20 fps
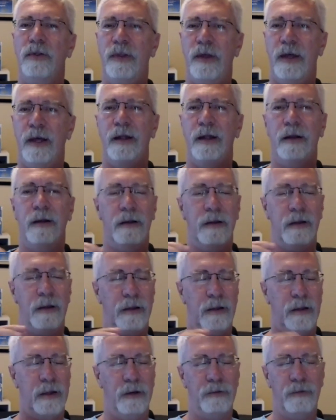then
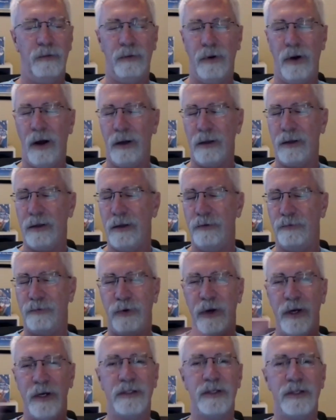you're
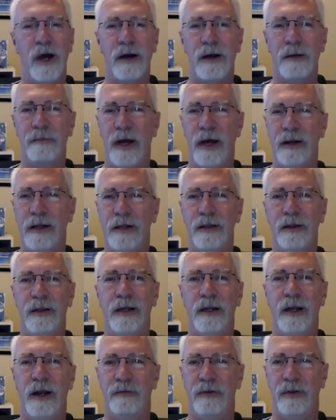free to talk about
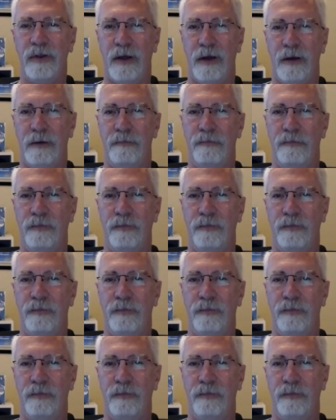anything and everything,